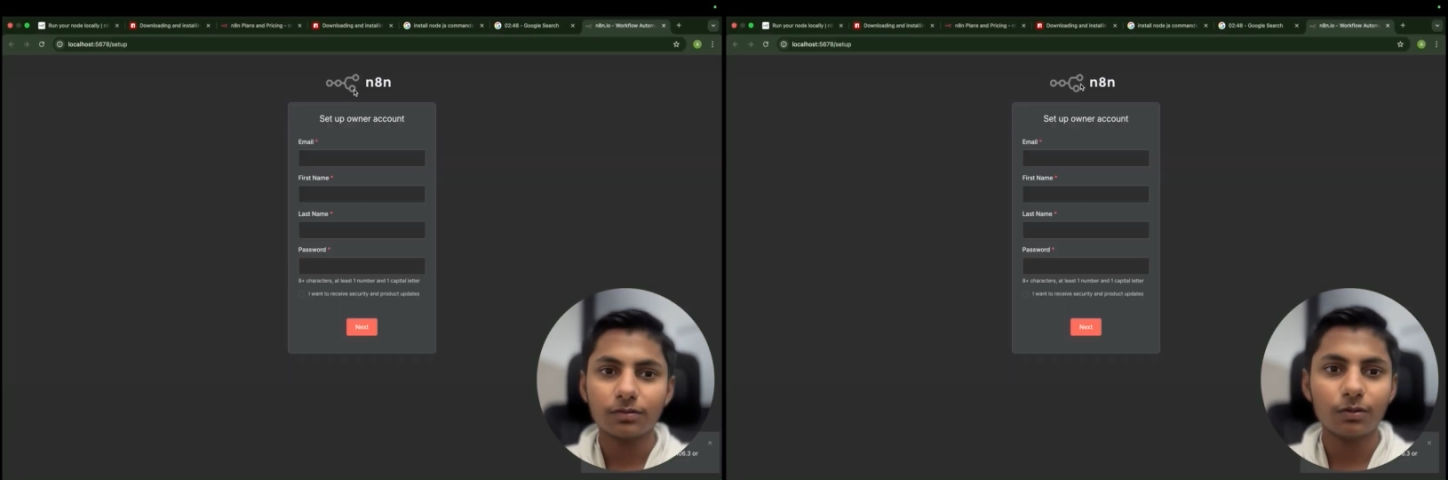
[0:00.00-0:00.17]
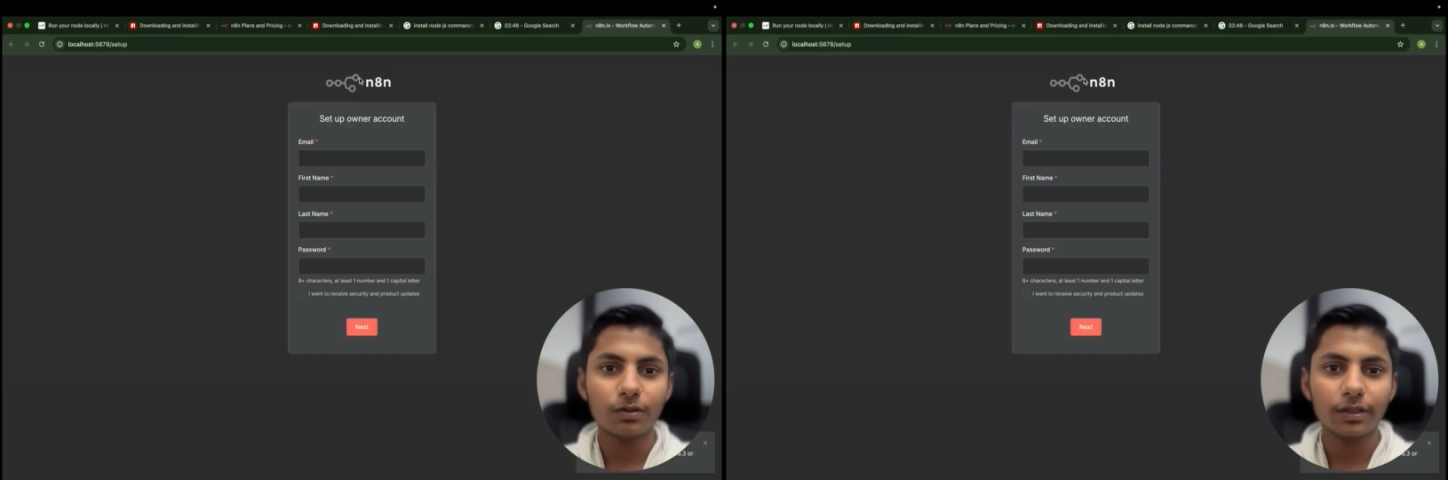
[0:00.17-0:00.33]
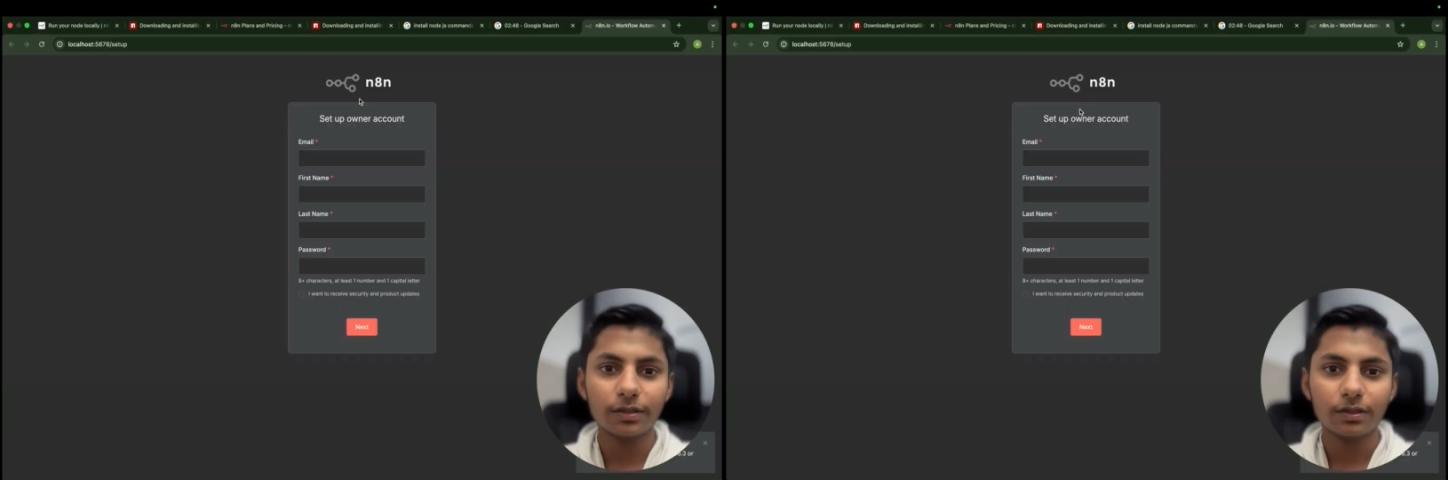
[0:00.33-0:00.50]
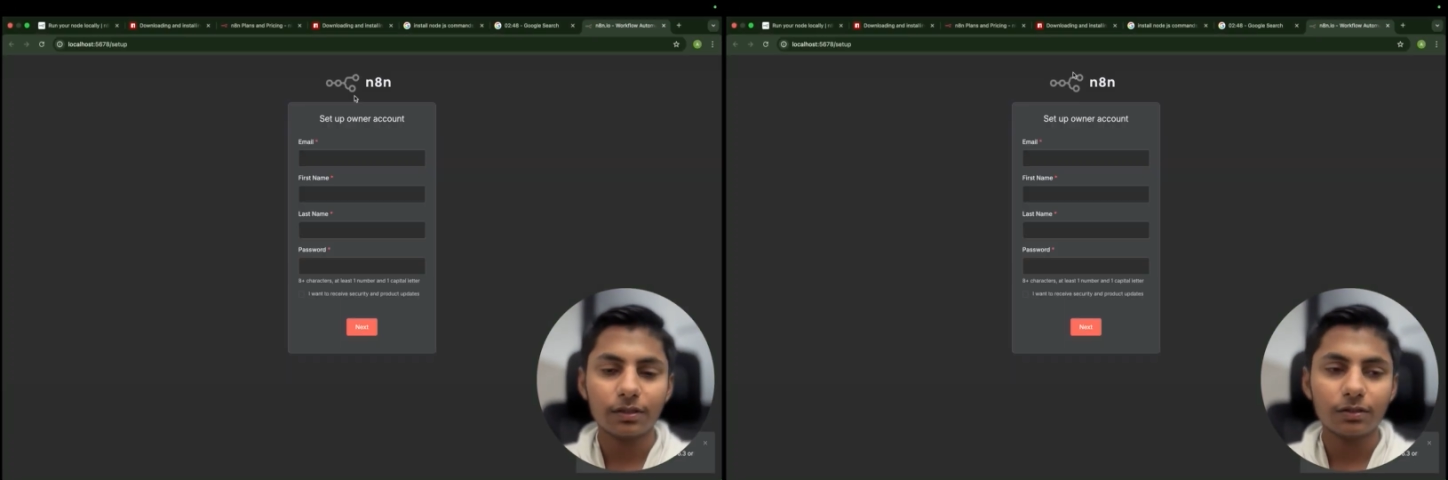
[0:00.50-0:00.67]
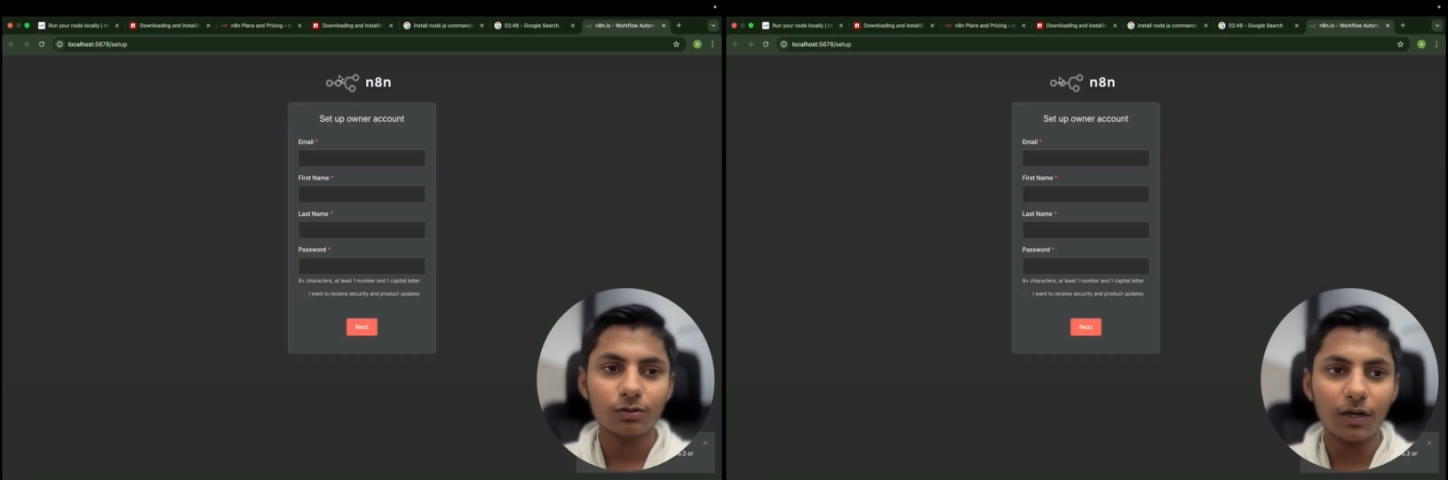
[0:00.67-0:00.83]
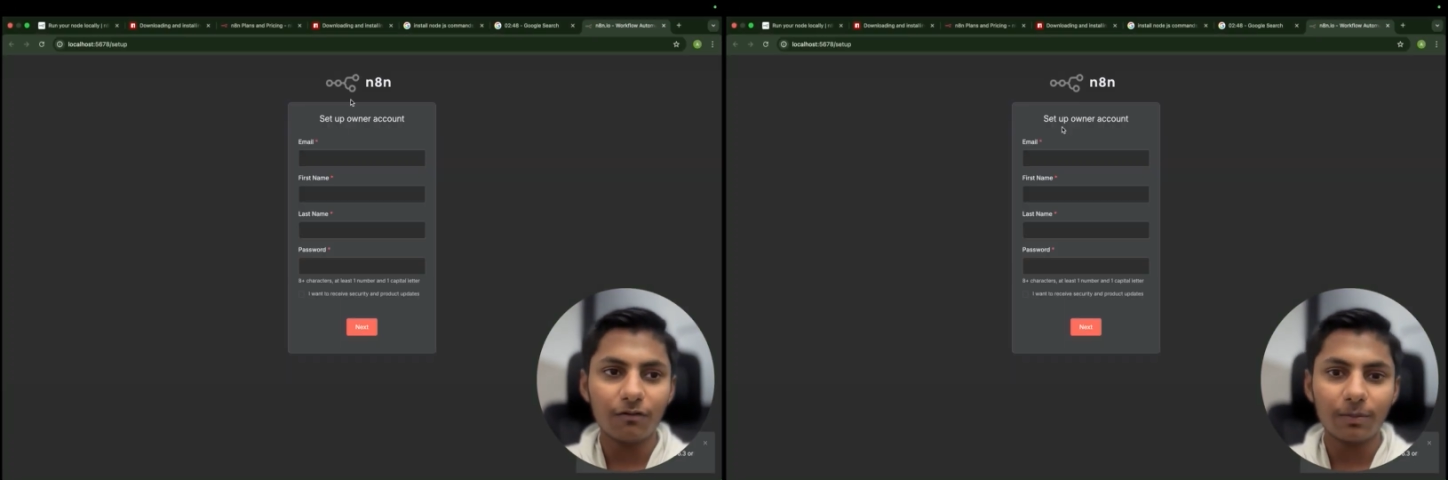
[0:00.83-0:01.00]
Okay,
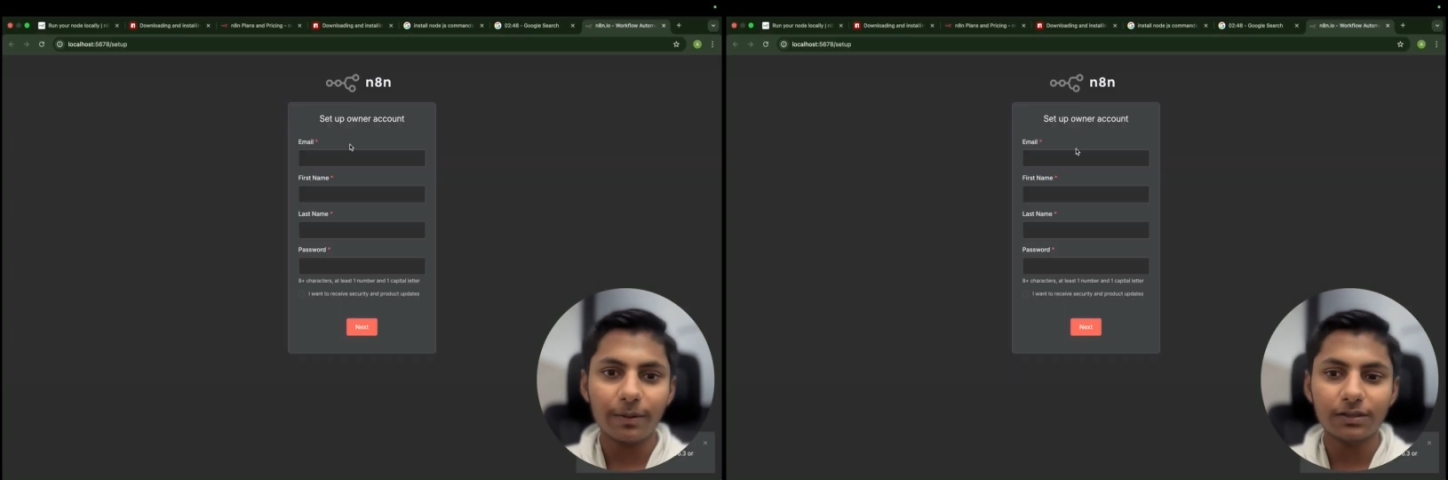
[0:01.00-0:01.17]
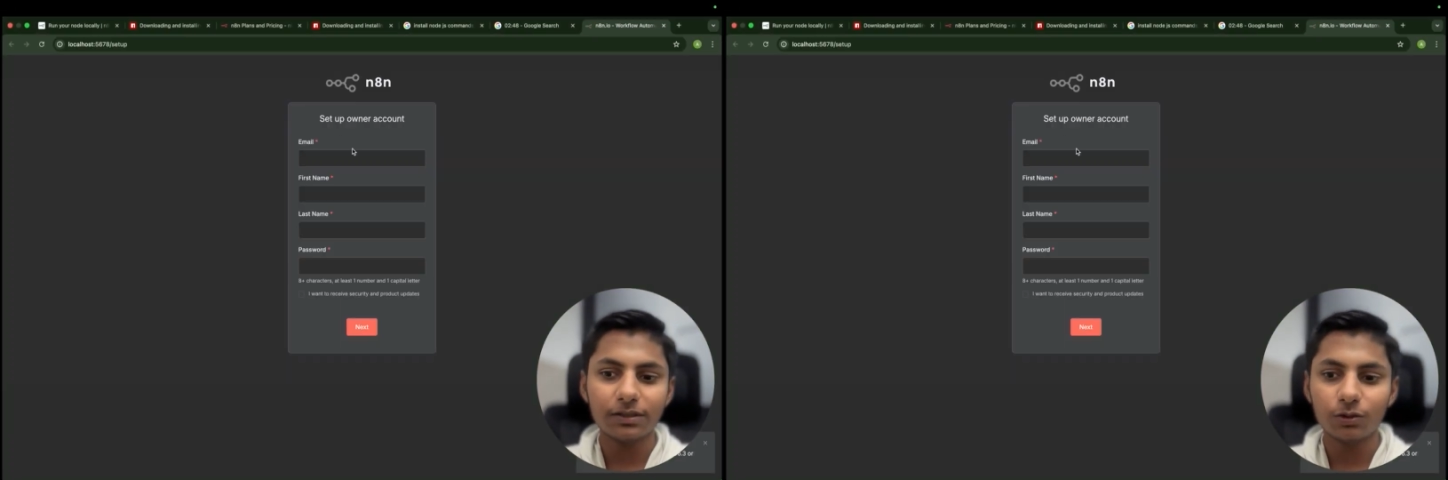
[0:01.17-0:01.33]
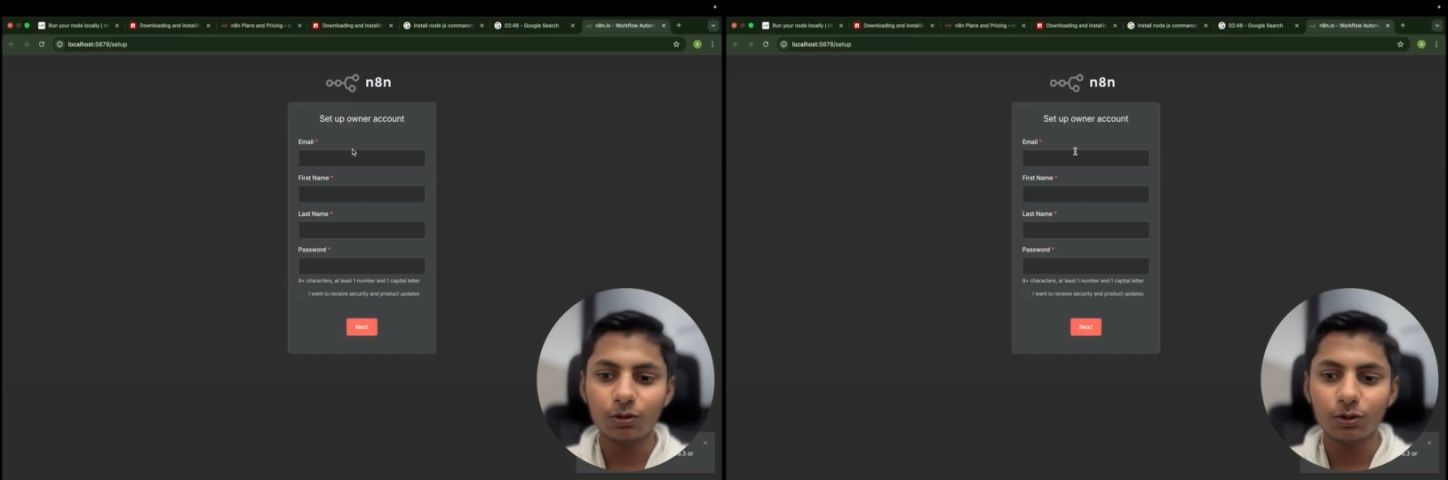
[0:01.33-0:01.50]
so after pressing O,